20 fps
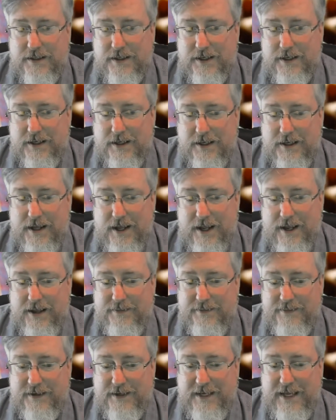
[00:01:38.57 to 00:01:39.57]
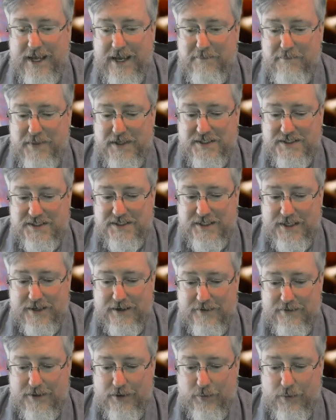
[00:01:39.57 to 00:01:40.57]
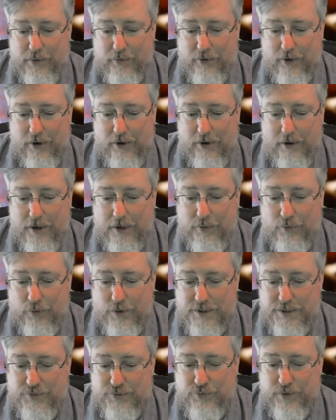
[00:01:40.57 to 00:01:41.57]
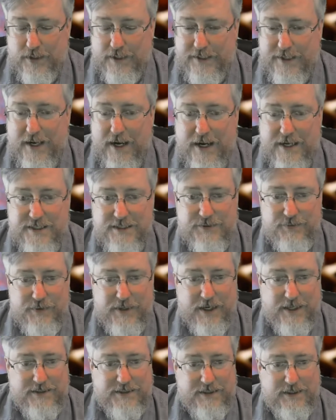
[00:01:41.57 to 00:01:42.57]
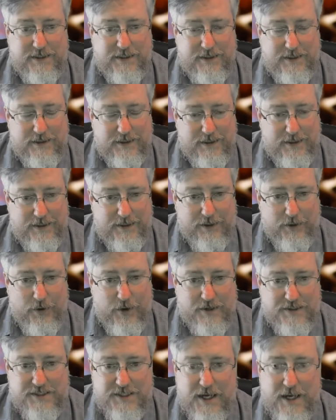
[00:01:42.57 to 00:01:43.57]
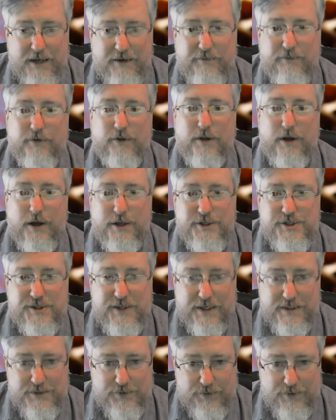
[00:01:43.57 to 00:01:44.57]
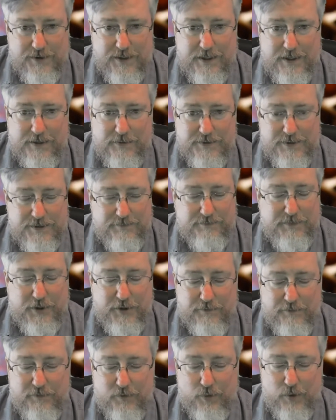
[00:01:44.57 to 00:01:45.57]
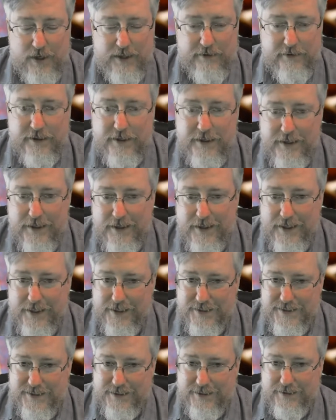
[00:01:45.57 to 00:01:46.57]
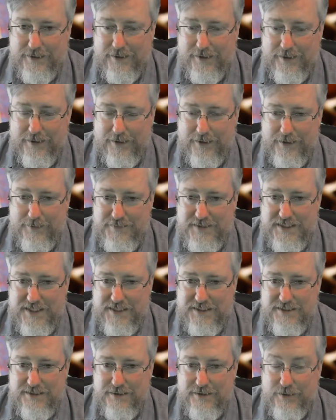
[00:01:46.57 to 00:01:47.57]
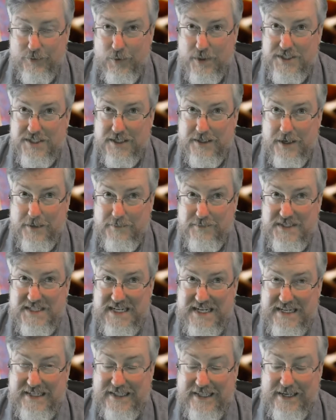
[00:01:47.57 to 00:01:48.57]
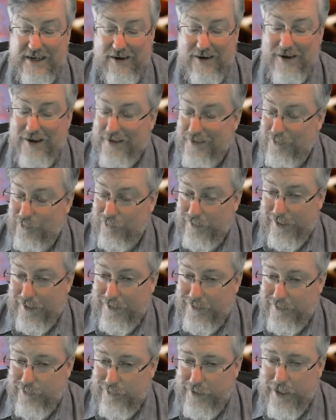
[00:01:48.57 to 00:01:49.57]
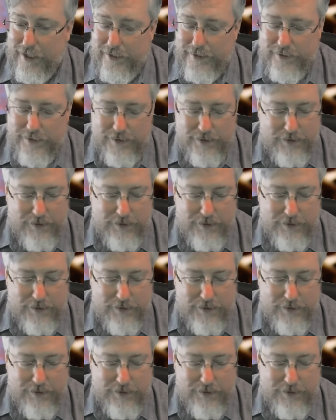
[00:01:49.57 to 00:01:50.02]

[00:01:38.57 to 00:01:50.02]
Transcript: And the campus there that we were on was really nice. We got to go outside for lunch, that sort of thing. It was beautiful weather. It wasn't obscenely hot in Orlando yet.